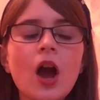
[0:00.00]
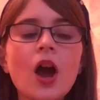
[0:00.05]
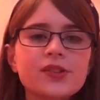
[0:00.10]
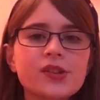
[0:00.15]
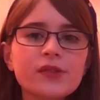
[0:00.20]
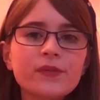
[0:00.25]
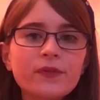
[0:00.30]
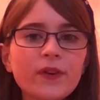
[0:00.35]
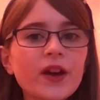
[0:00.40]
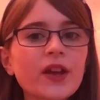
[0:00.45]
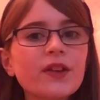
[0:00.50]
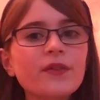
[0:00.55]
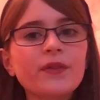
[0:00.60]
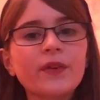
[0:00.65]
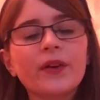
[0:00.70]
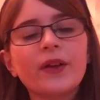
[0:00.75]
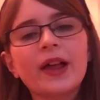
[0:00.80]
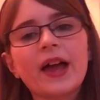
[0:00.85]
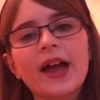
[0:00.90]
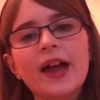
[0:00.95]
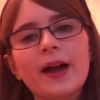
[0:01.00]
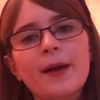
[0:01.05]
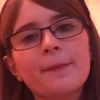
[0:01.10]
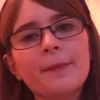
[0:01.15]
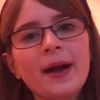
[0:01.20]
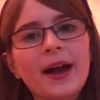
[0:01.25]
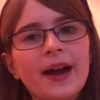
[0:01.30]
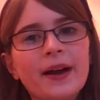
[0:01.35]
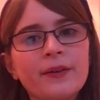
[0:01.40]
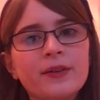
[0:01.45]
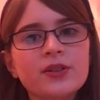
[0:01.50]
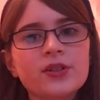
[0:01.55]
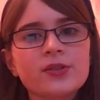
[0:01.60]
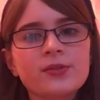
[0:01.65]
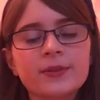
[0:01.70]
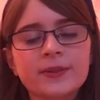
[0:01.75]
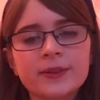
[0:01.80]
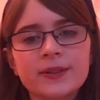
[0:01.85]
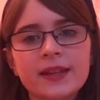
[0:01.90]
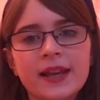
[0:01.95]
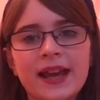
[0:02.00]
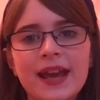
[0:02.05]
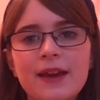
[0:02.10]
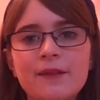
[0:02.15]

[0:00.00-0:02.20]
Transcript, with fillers: So first of all, um, I would just want to say,